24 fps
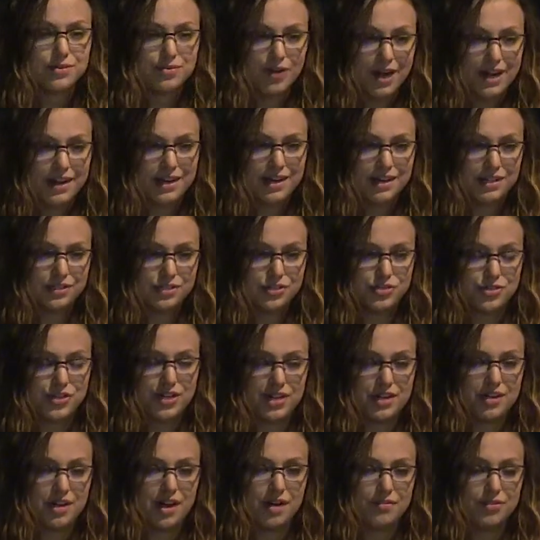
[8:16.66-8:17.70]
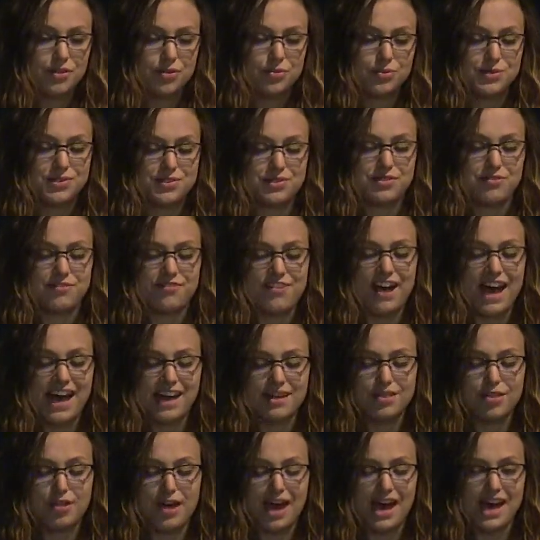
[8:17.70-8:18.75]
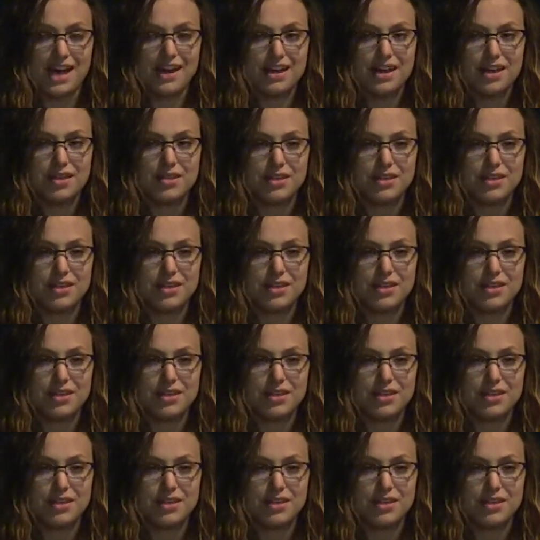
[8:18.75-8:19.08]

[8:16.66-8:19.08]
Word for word: writing an illustrated novel was the fact that